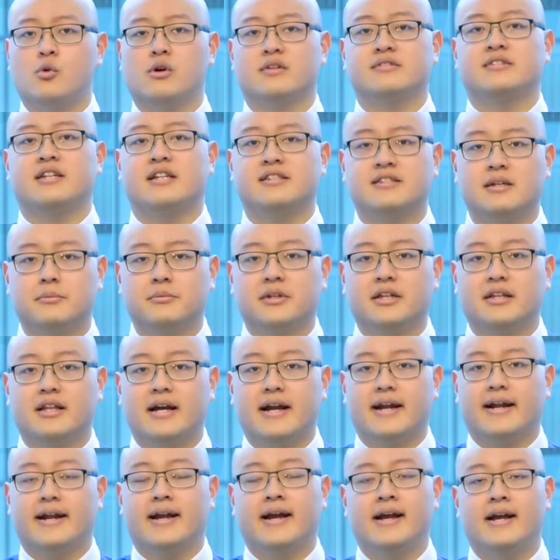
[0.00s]
I wanna say something
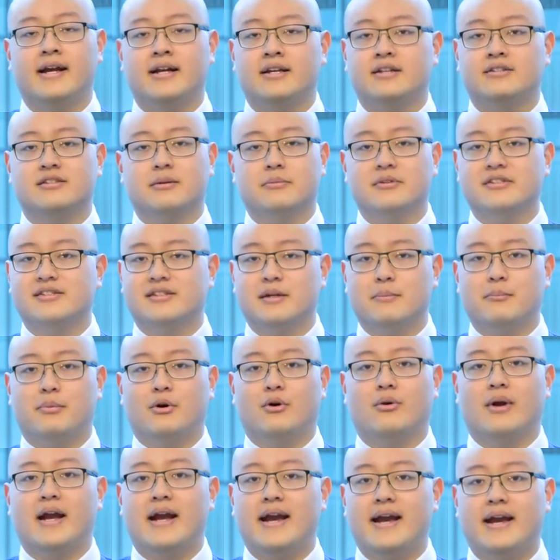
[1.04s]
like, something
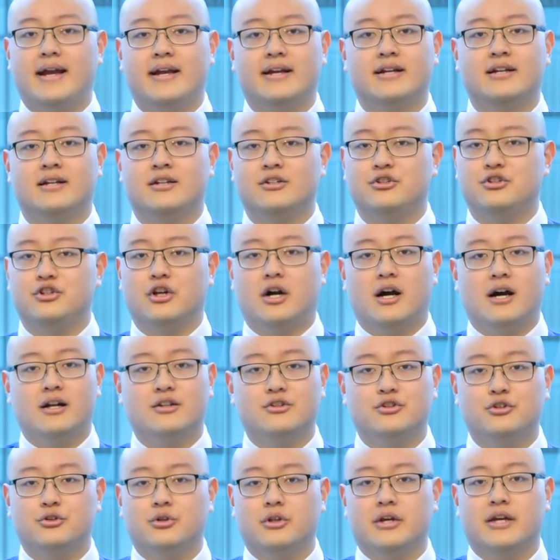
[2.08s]
simple. Hey, John,
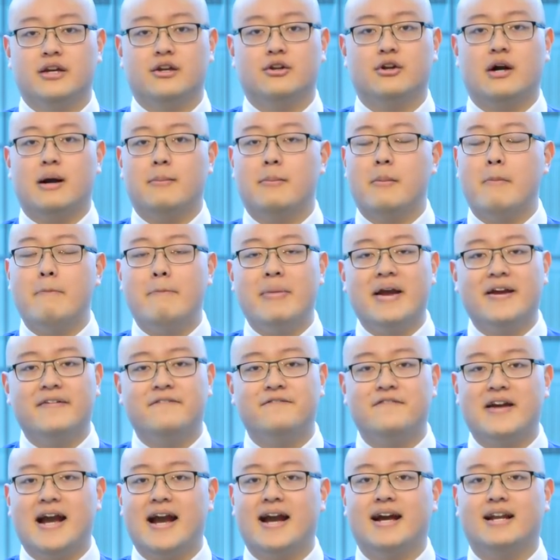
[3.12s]
Julie, you know, I'm a big
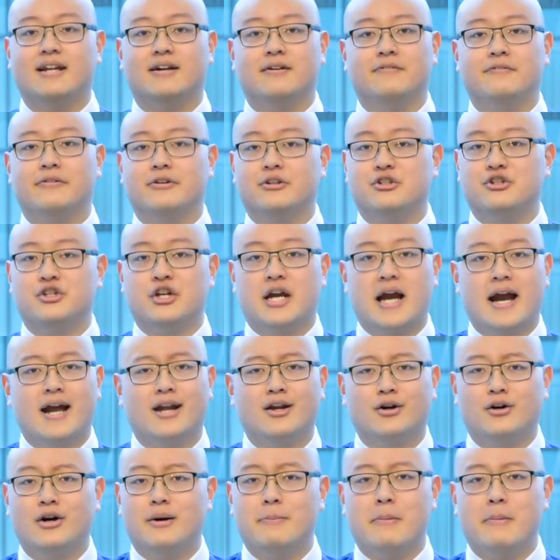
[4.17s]
fan of your channel.